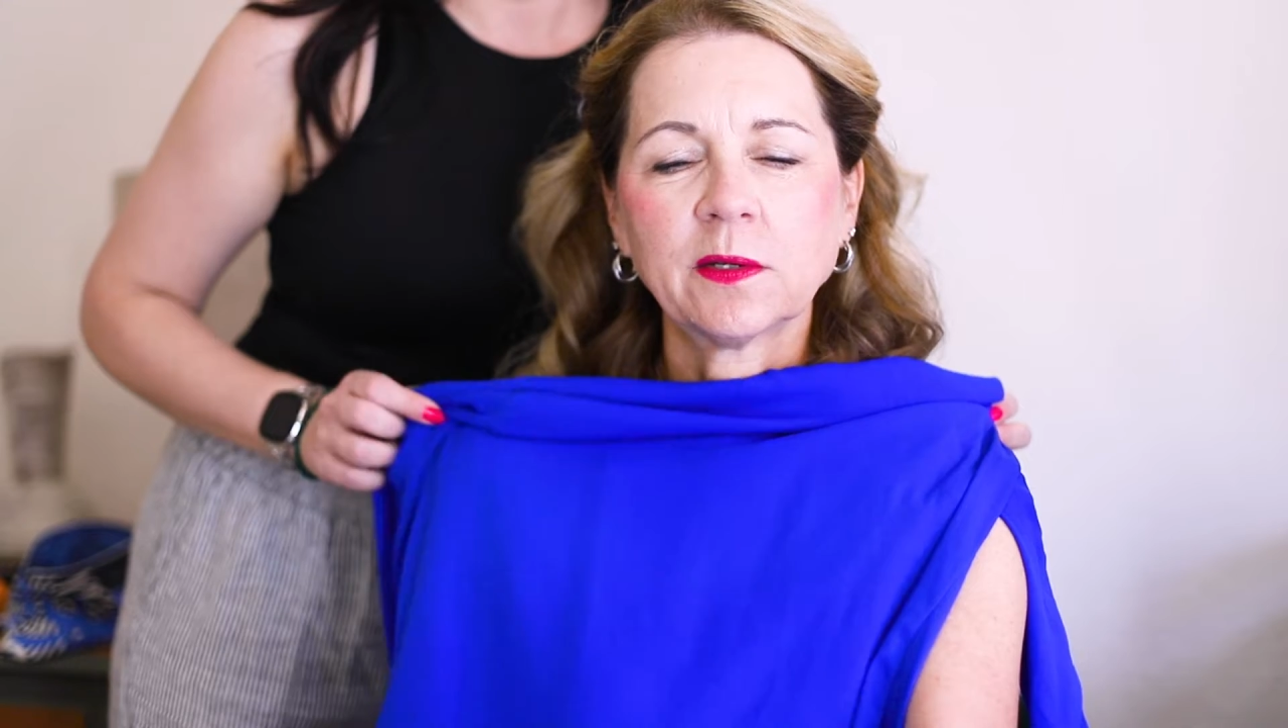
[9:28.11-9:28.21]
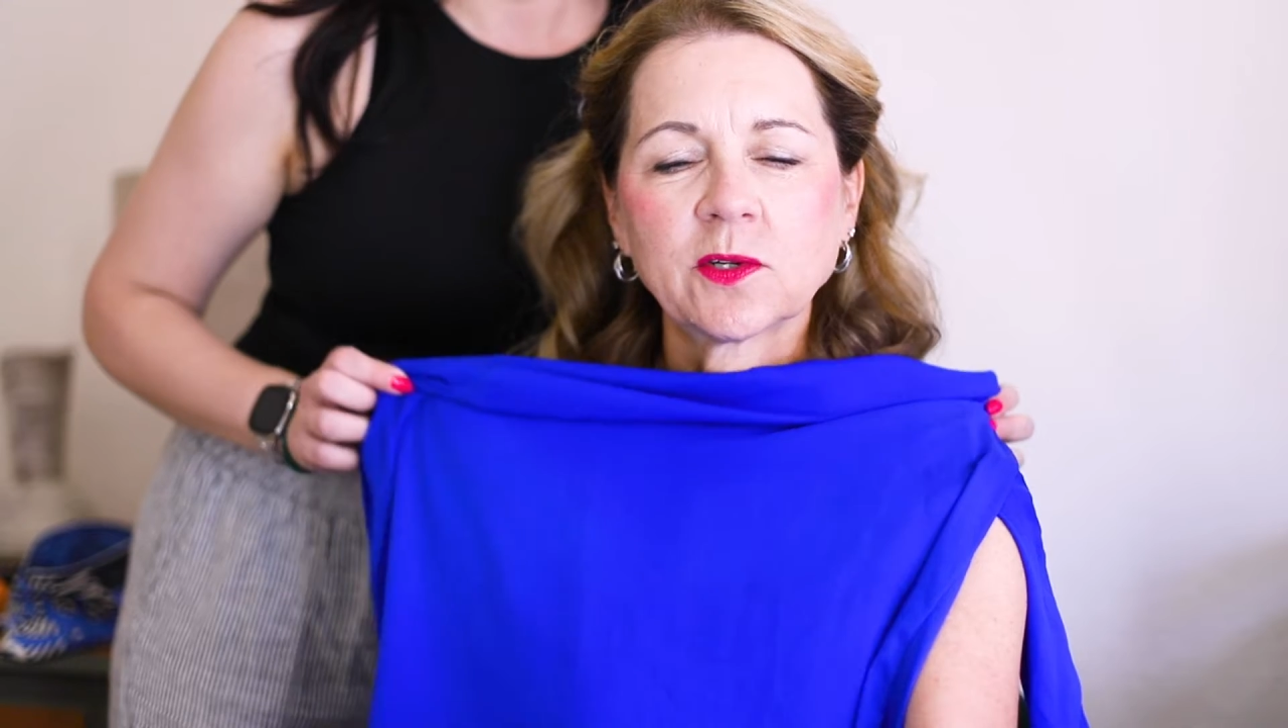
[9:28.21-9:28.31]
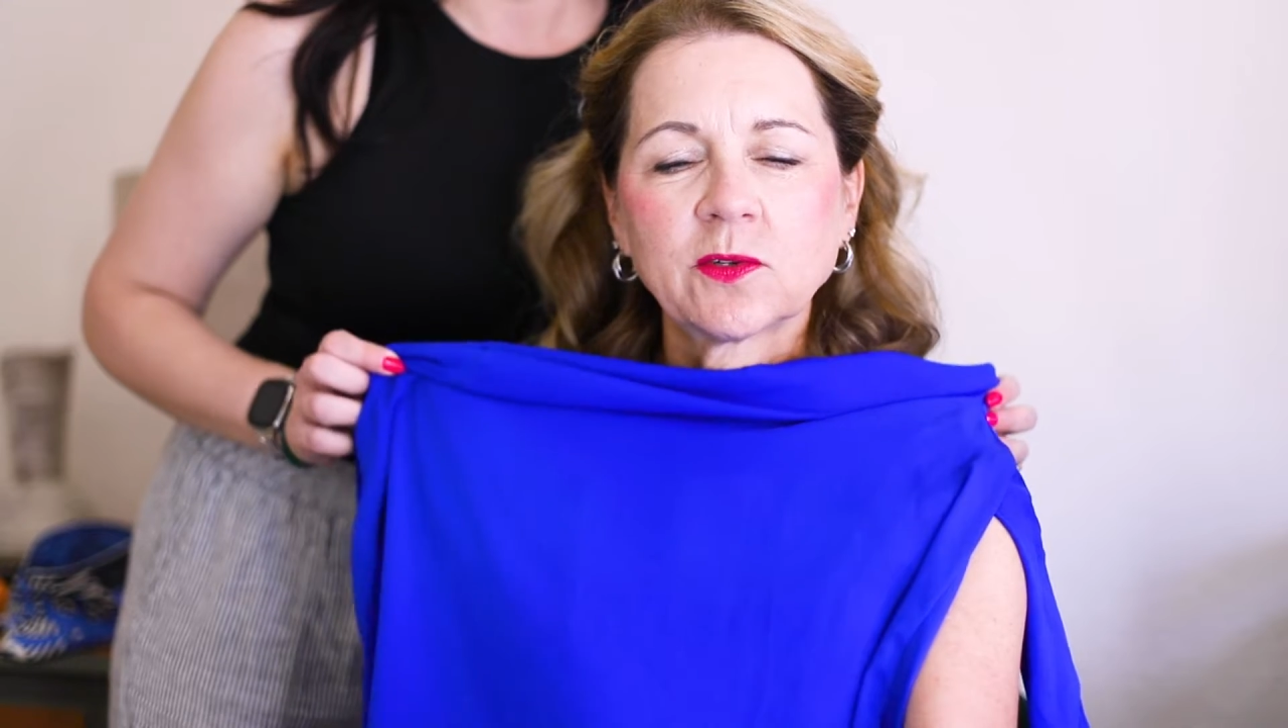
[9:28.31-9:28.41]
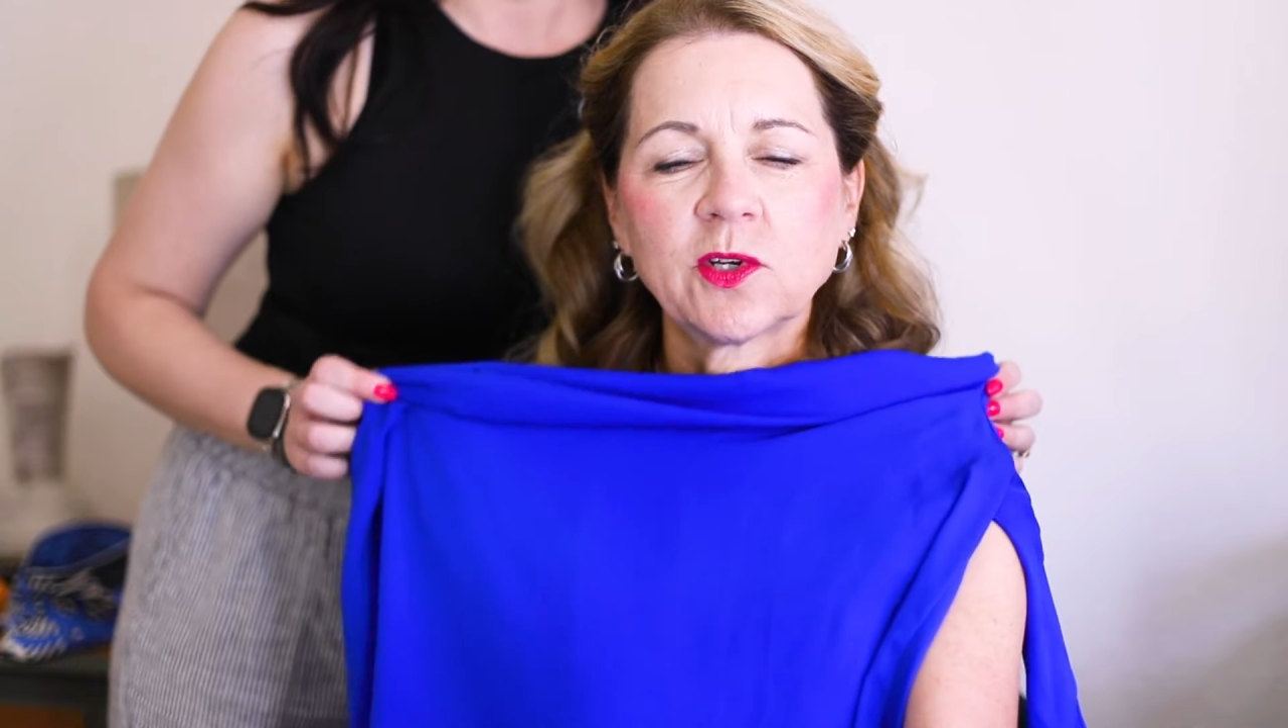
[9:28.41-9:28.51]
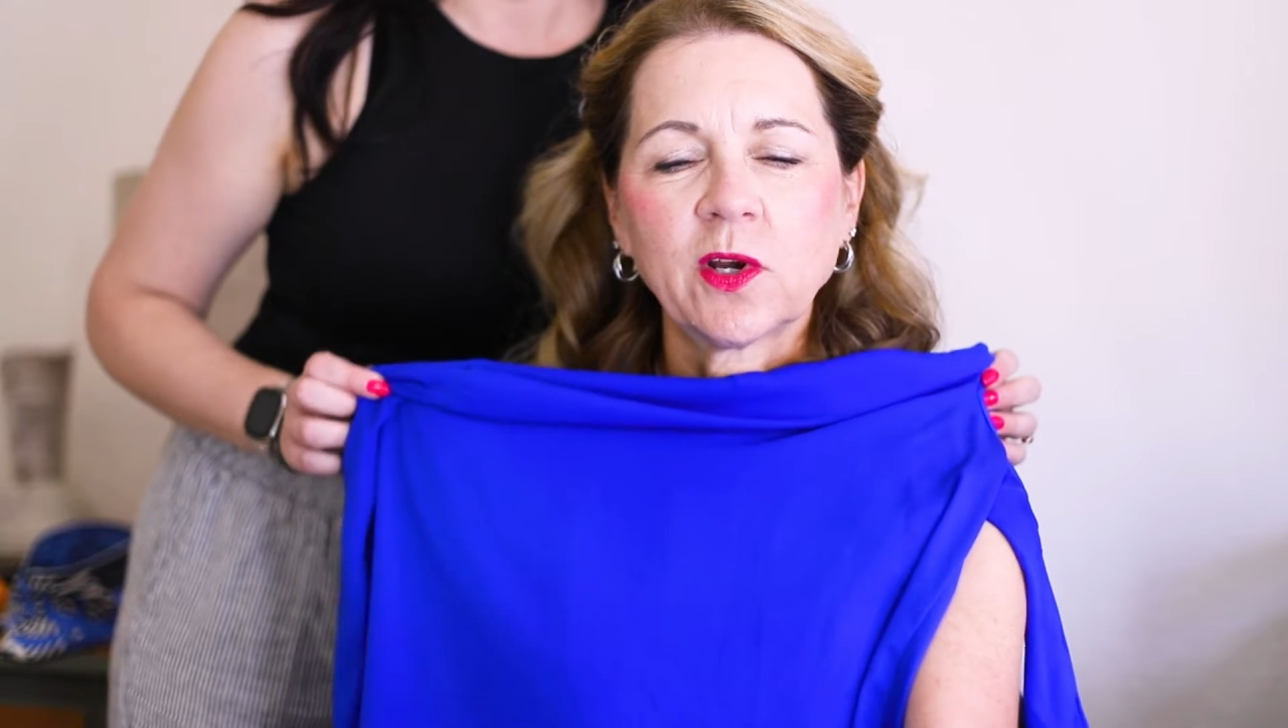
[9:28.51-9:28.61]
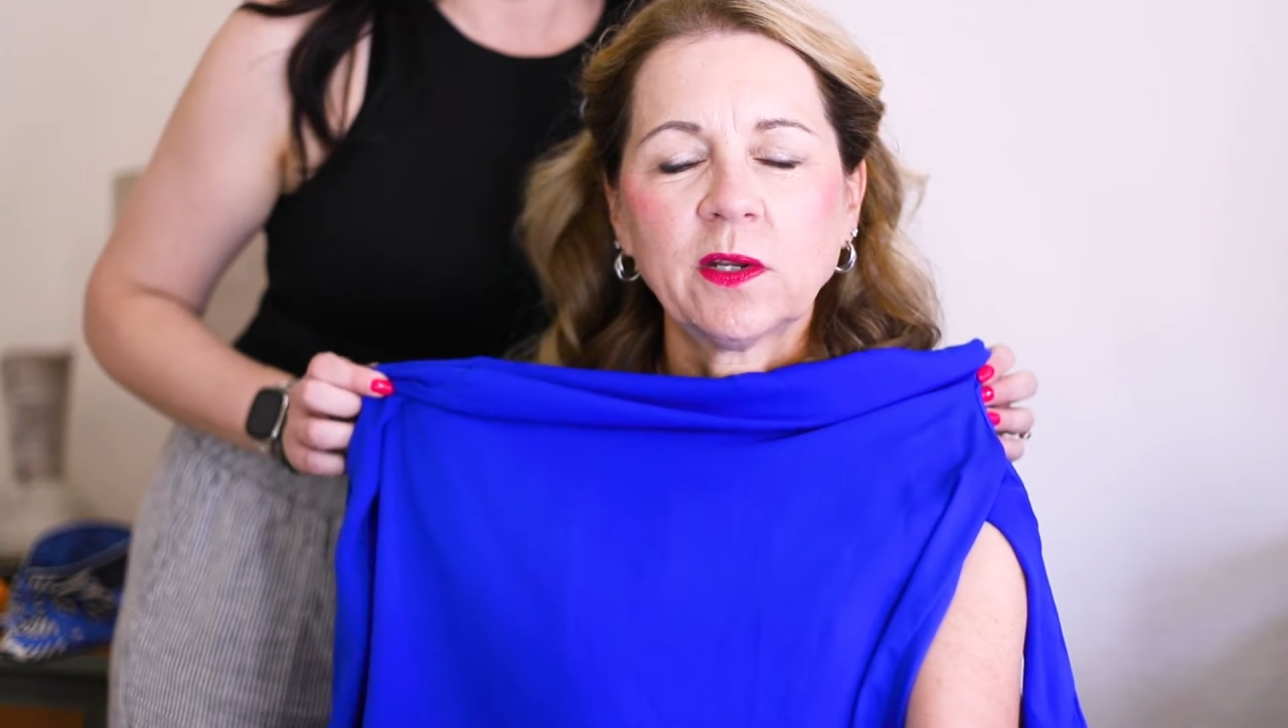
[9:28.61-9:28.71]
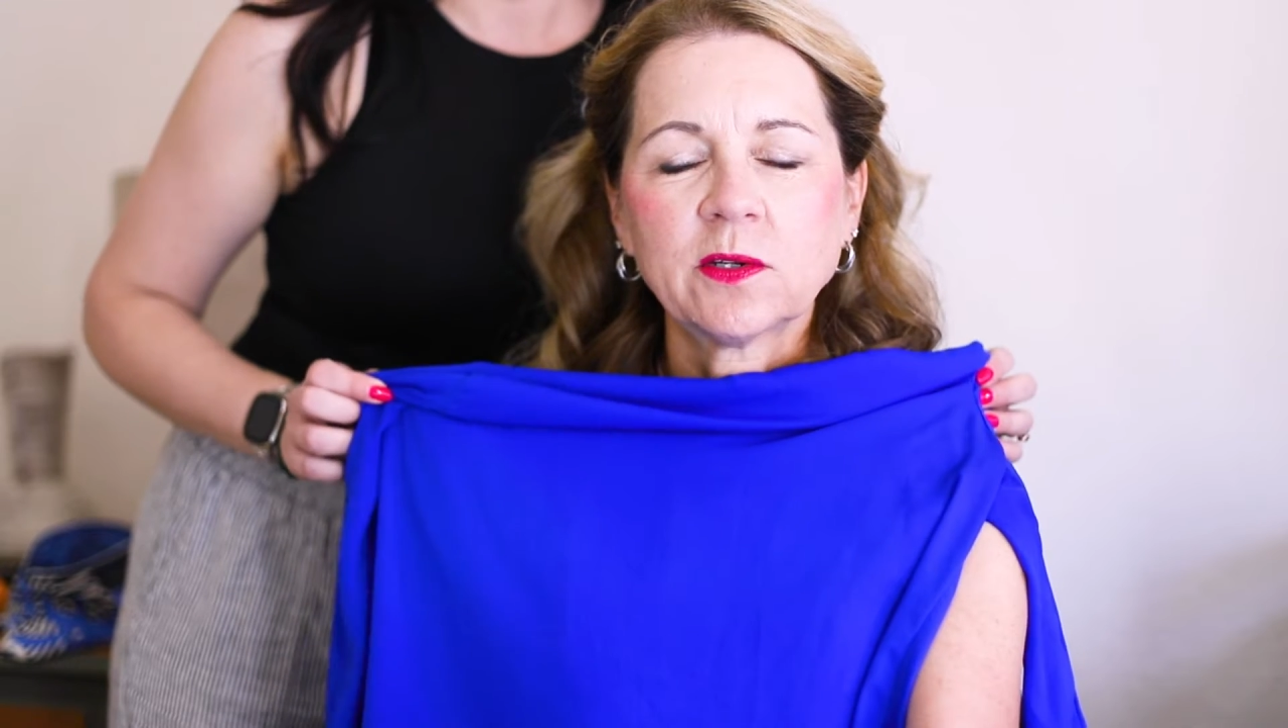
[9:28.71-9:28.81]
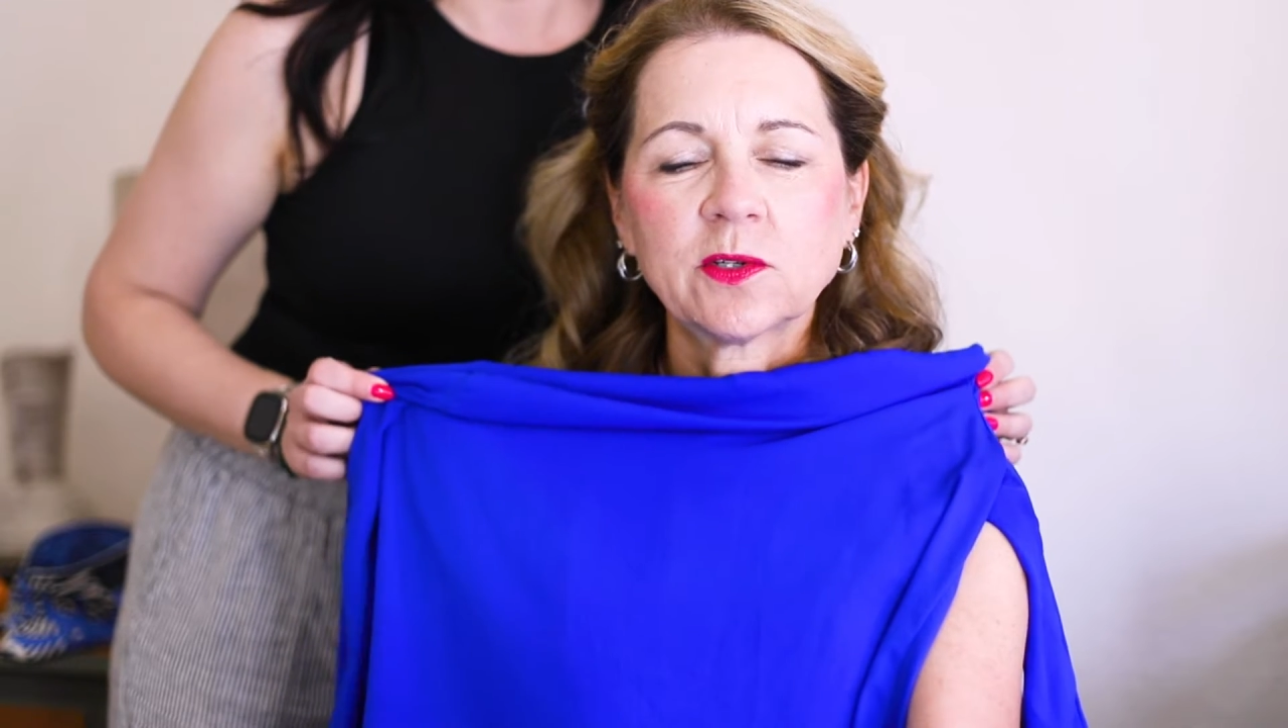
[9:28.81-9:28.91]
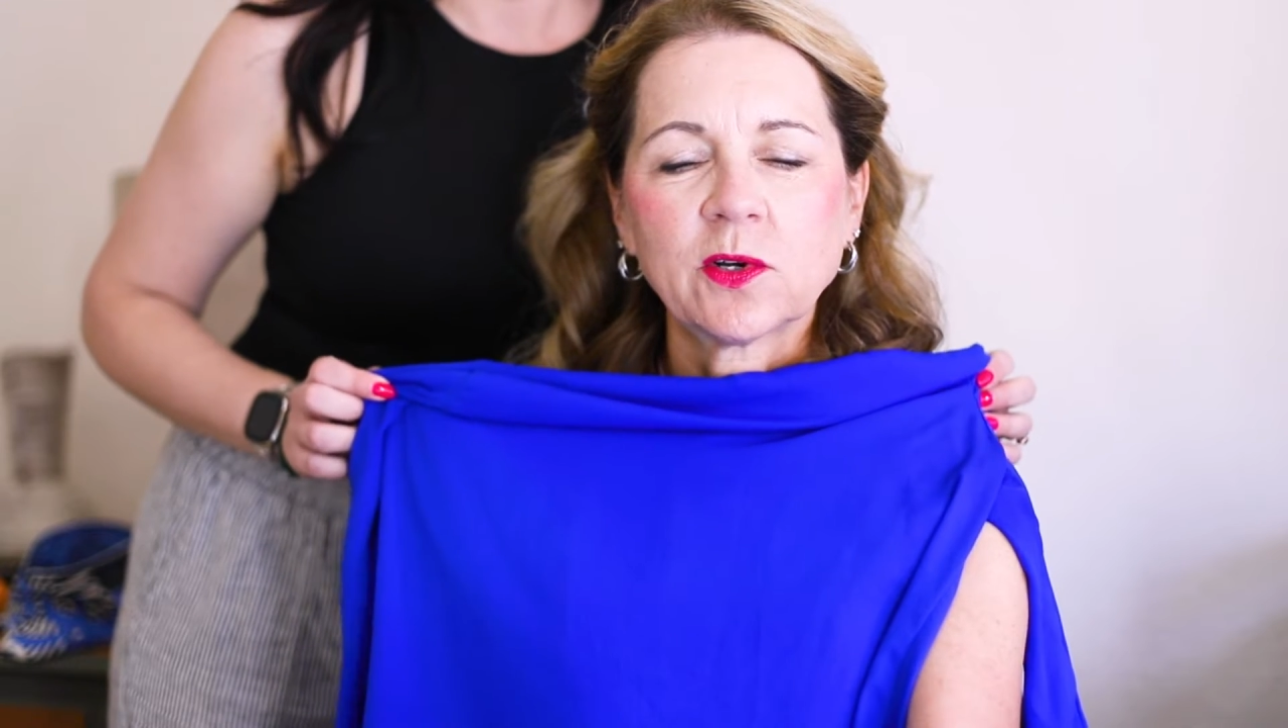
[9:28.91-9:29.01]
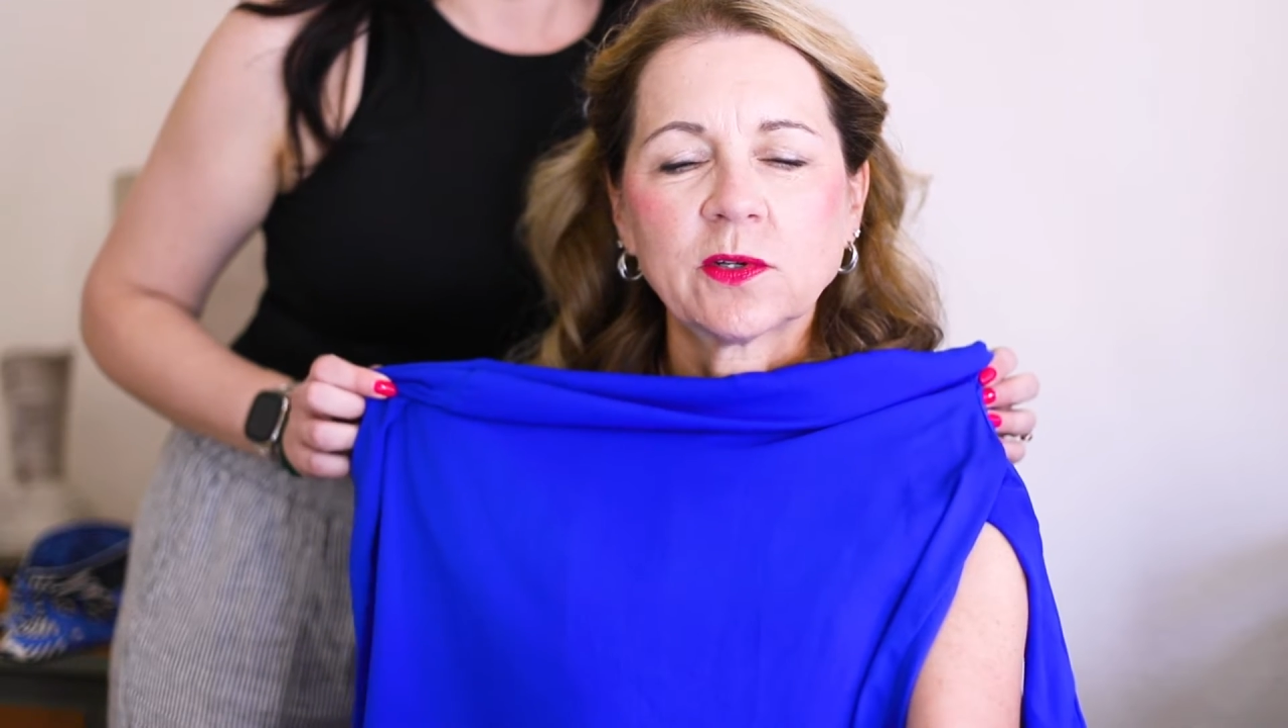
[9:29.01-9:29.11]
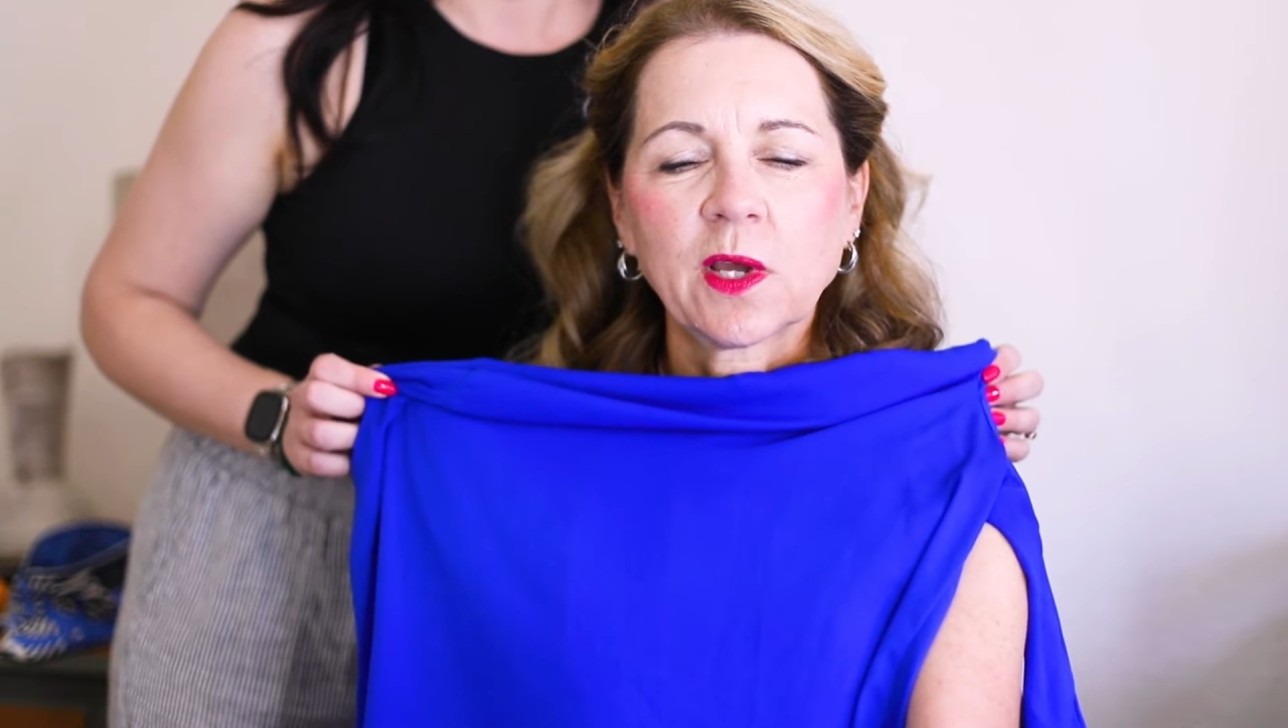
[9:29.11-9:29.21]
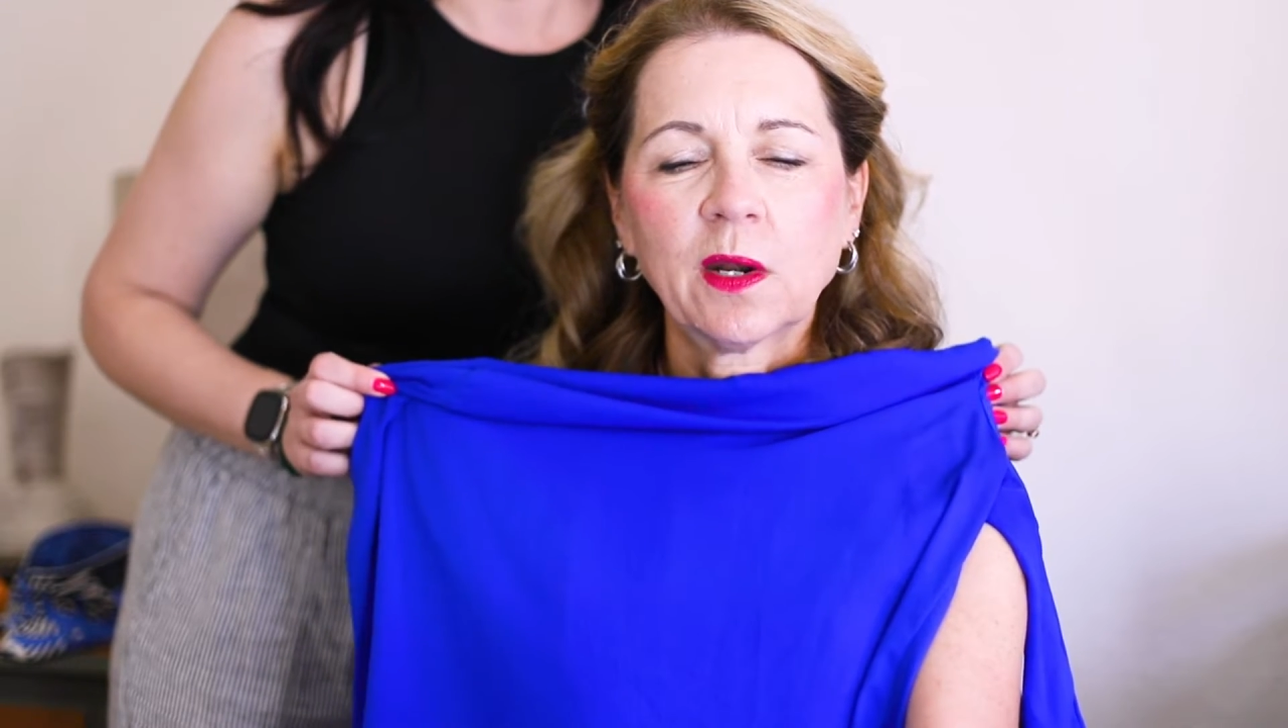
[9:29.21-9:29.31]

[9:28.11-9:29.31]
turned